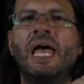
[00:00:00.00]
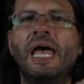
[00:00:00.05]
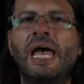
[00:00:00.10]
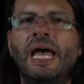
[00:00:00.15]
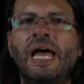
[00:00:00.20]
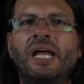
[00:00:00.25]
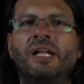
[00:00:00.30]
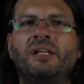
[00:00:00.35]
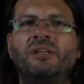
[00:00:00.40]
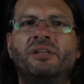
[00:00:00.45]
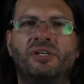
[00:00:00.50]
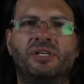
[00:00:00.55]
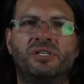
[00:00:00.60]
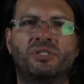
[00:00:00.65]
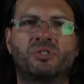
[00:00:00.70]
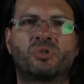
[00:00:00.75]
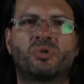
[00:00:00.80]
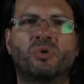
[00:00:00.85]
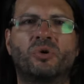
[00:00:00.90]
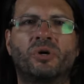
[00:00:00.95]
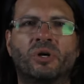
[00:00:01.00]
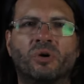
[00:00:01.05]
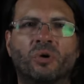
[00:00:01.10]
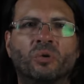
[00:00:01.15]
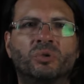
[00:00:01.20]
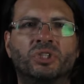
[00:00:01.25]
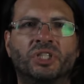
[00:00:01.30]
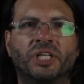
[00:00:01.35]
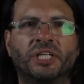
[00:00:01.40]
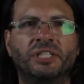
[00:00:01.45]
and
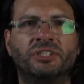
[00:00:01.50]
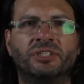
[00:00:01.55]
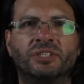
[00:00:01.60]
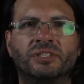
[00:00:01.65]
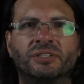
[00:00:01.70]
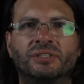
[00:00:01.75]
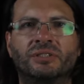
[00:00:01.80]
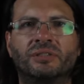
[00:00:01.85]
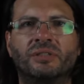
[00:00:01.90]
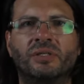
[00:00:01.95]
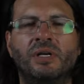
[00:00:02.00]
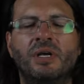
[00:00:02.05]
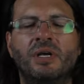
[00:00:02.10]
historical changes.